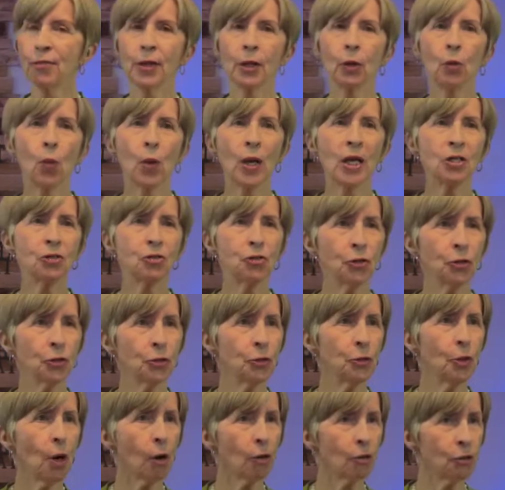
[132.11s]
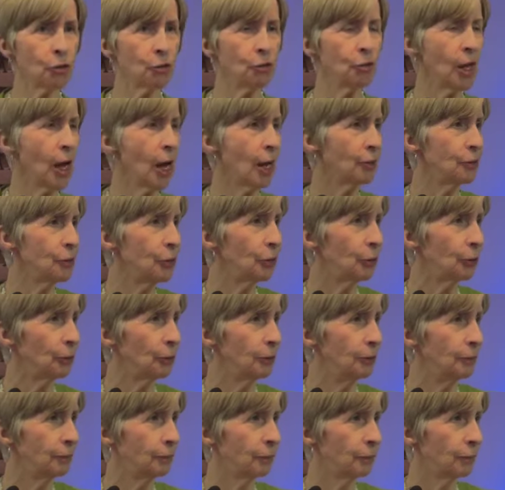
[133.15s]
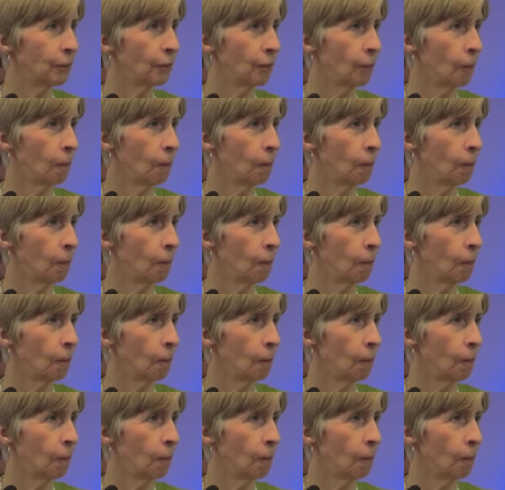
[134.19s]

anything we do or do not do.